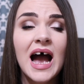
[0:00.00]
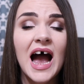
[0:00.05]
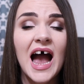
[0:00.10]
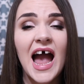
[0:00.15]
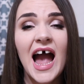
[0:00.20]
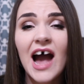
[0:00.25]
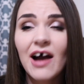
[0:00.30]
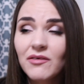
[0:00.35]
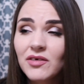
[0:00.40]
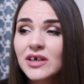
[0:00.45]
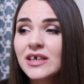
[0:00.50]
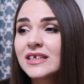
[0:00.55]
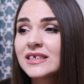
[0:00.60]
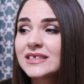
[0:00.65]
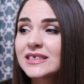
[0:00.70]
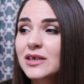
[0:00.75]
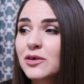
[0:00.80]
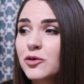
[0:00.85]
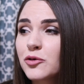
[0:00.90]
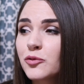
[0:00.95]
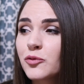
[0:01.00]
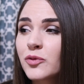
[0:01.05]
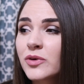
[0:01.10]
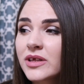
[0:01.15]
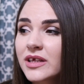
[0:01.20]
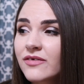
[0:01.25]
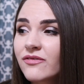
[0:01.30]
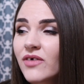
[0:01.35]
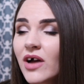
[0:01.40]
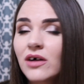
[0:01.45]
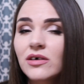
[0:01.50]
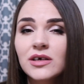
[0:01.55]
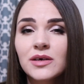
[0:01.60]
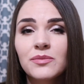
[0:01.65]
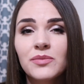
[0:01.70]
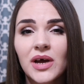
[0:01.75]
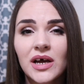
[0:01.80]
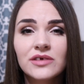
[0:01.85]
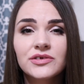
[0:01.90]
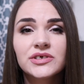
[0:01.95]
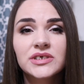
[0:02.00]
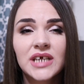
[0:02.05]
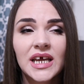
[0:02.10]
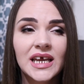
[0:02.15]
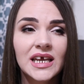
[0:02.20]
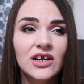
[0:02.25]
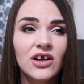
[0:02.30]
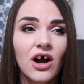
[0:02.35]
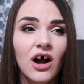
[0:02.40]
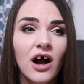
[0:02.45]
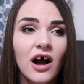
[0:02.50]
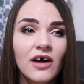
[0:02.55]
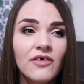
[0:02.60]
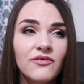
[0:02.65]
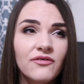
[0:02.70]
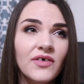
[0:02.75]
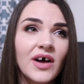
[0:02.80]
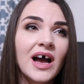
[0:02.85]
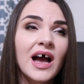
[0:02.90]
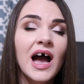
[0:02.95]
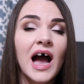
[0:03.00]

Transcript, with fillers: I haven't really felt compelled to take it off.